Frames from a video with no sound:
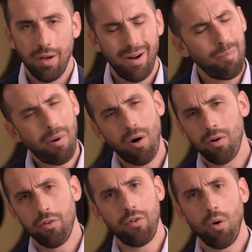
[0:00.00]
And our
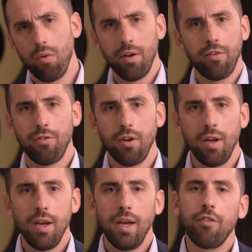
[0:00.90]
partners know this,
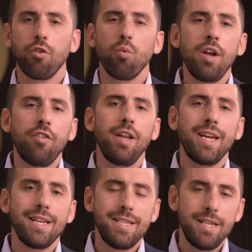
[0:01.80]
and it's a reason they
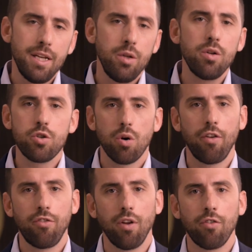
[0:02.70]
continue to
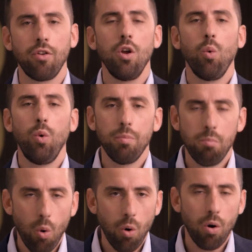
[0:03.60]
trust us with
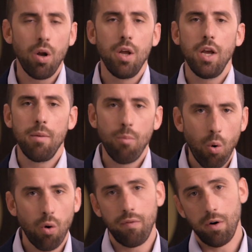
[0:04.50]
more and
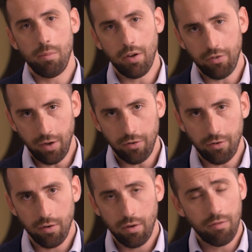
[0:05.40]
more of their
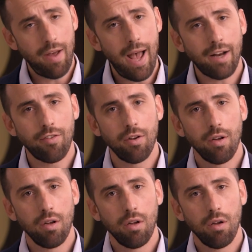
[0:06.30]
business. In fact,
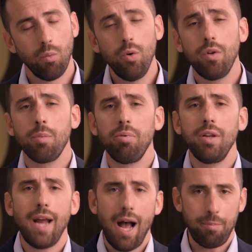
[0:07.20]
we do the
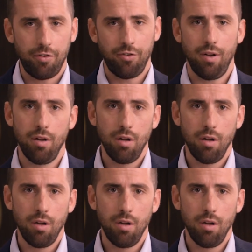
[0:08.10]
complete opposite.